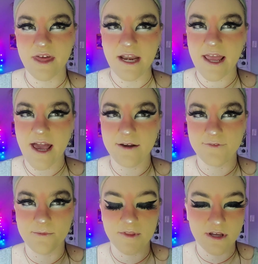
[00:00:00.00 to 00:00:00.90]
that I had
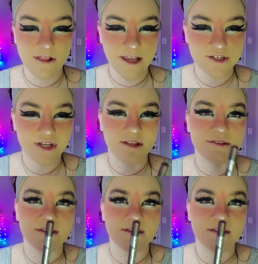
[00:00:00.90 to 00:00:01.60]
from the collection.